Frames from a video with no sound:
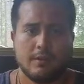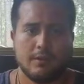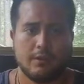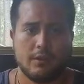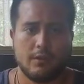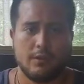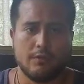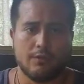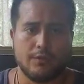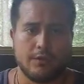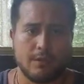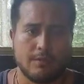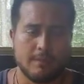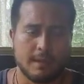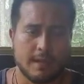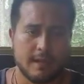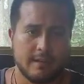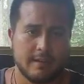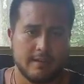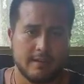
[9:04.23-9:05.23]
So for your
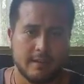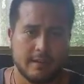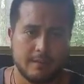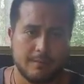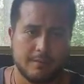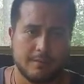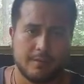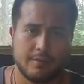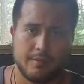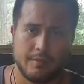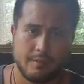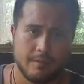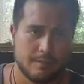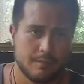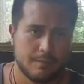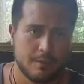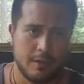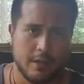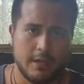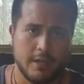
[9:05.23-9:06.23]
biceps,
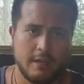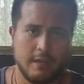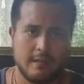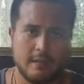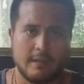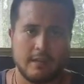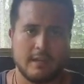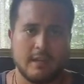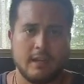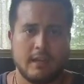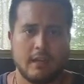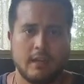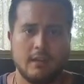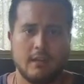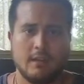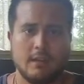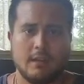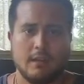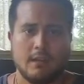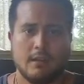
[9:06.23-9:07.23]
pretty easy
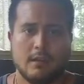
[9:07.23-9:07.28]
again.